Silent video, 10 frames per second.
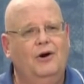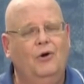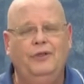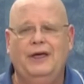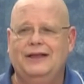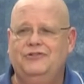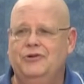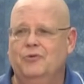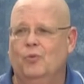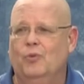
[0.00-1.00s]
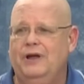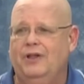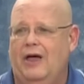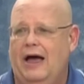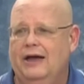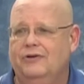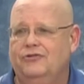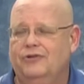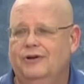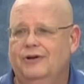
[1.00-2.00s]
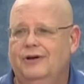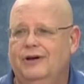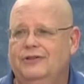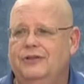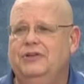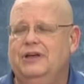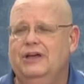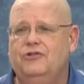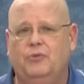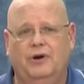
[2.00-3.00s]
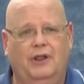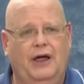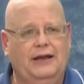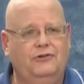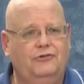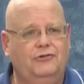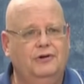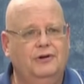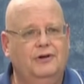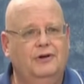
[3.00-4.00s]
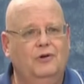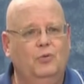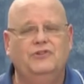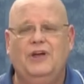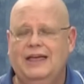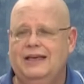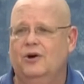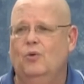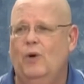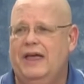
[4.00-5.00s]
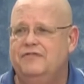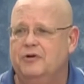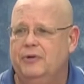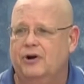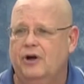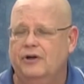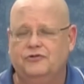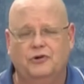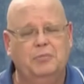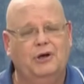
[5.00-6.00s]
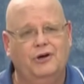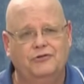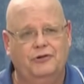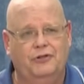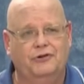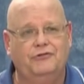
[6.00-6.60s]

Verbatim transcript: Only I didn't realize that the Israelites were taken away from their country because of their